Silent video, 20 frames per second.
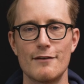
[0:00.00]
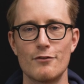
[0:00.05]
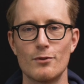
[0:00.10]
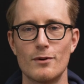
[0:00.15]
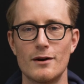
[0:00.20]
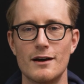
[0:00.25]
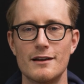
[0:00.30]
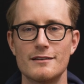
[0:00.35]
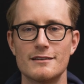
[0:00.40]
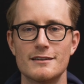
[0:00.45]

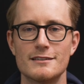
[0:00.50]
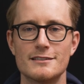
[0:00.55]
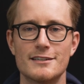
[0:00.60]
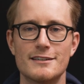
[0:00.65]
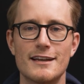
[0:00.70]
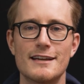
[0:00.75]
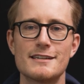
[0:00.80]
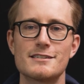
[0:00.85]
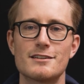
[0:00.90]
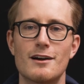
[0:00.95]
everyone,
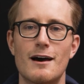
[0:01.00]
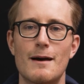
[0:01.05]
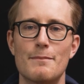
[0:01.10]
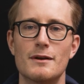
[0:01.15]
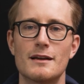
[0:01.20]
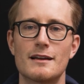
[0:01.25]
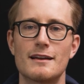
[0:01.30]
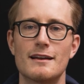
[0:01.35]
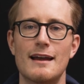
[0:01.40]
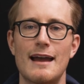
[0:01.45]
today's
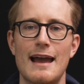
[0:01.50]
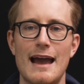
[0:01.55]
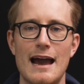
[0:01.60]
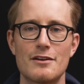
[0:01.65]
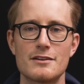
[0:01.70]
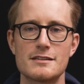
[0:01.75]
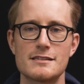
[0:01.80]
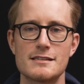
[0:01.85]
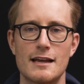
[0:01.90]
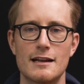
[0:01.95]
topic, how
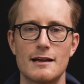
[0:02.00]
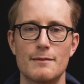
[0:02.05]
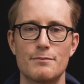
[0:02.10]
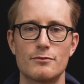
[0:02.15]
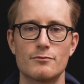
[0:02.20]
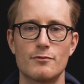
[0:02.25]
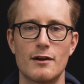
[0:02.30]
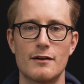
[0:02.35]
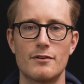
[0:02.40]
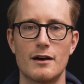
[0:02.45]
to set up
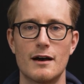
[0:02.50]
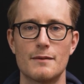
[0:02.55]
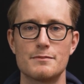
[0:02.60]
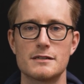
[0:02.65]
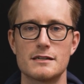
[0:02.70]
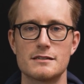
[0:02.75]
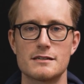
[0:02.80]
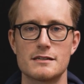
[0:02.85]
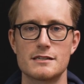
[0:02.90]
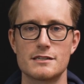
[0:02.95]
RevOps
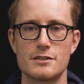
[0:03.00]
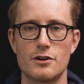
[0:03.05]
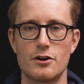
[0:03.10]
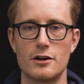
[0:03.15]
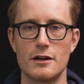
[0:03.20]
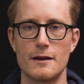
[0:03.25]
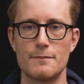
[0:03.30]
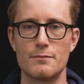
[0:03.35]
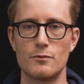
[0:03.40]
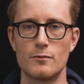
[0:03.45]
as a
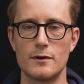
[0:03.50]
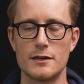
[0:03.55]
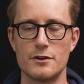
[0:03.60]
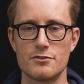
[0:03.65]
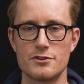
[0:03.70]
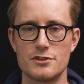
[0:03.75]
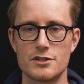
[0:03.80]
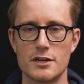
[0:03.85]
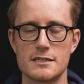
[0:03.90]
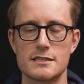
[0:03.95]
startup when
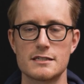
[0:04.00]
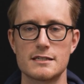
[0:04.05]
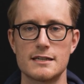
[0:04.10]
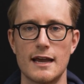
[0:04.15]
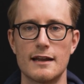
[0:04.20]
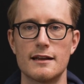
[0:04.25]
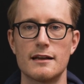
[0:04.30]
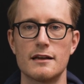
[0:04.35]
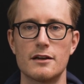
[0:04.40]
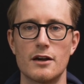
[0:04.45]
you're just
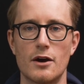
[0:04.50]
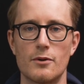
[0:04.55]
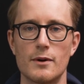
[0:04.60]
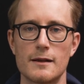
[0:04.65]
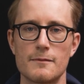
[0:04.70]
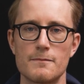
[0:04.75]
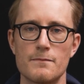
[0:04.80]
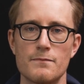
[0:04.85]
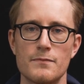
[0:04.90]
getting going.